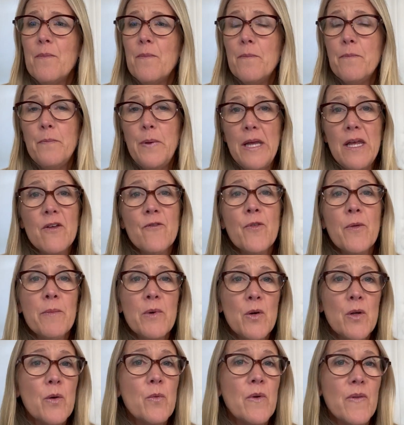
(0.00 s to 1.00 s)
Being
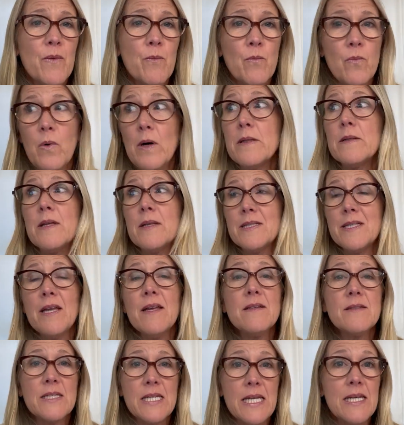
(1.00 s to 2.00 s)
familiar with what it
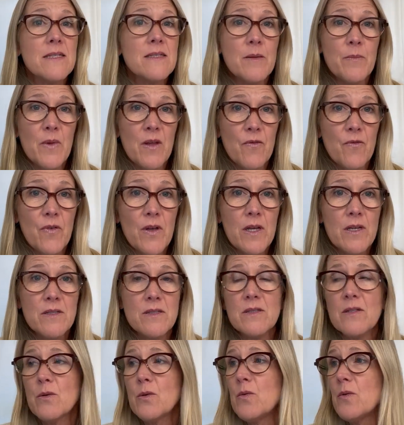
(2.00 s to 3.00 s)
takes to get something
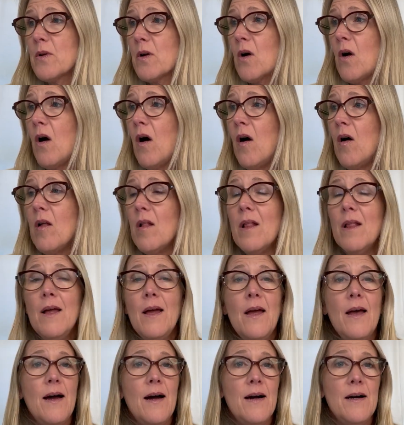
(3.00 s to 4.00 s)
fixed, who to call,
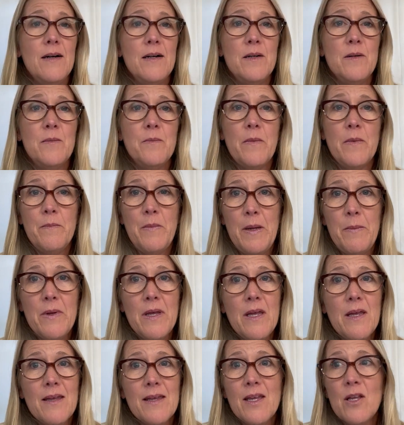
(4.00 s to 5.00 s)

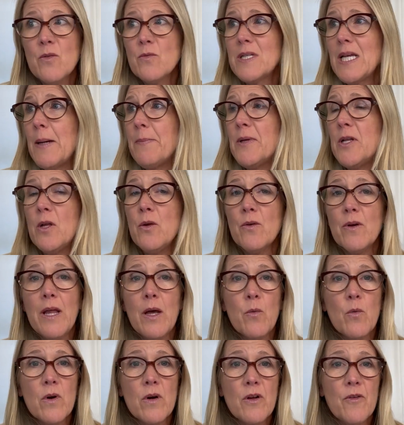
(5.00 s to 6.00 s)
maybe, tap into your
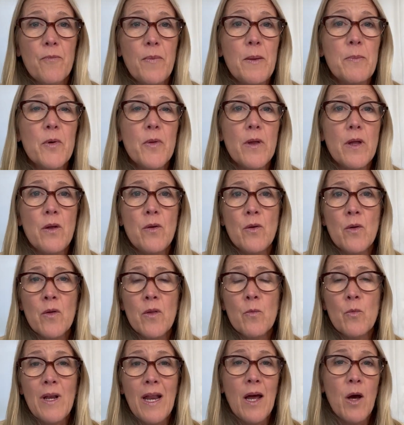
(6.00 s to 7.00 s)
network of people that you know that
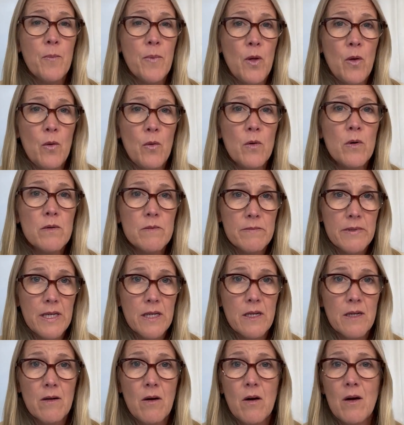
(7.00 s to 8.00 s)
would help you get
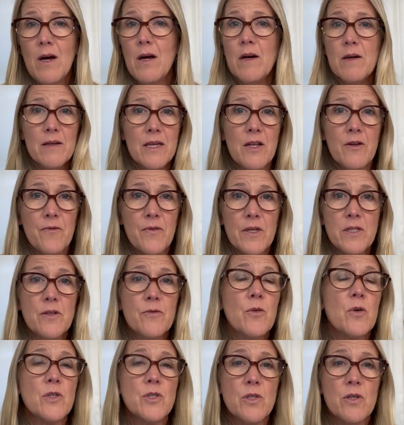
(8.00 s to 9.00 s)
it fixed. Of
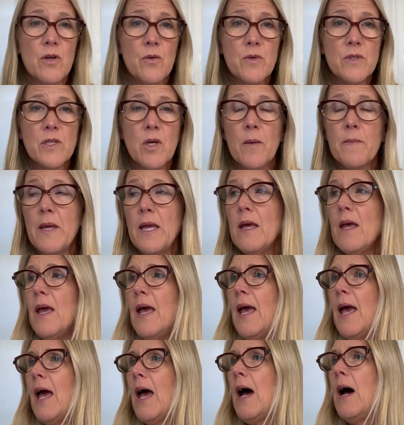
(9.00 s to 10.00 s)
course, you can always call me.
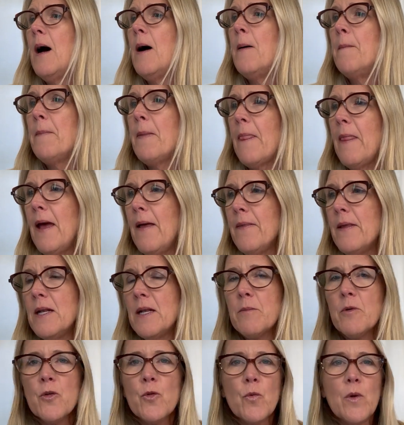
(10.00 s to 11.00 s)
And then
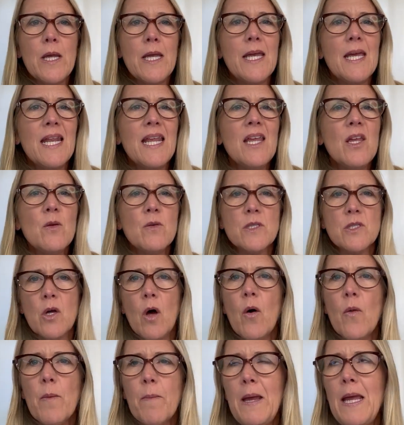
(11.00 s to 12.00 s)
number 3, getting used to
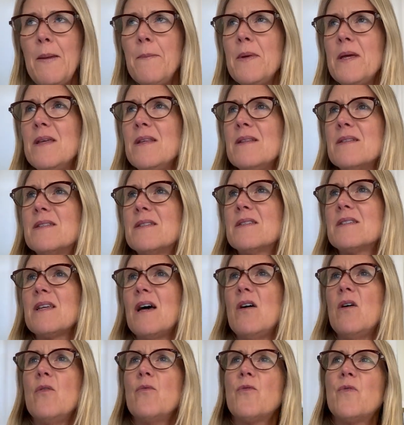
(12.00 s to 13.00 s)
all the payments
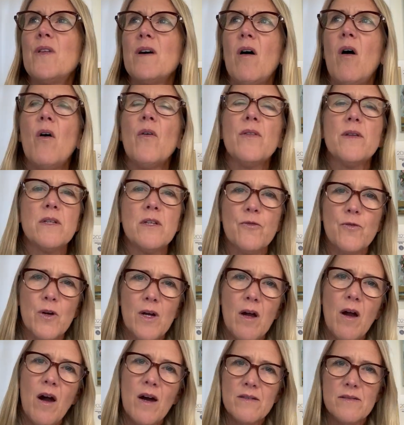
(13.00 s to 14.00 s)
of all the different
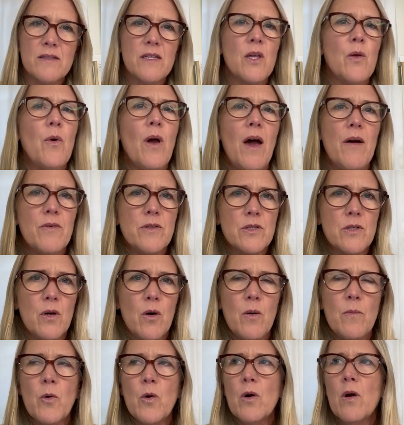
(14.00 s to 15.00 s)
costs that you have as a
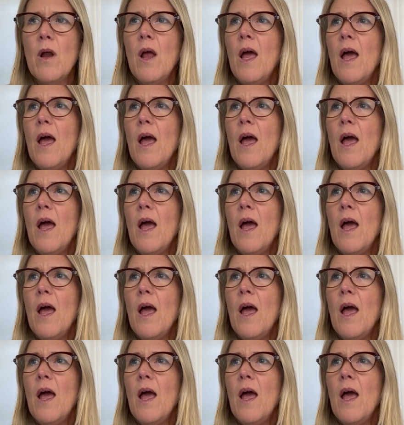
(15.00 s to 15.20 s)
homeowner.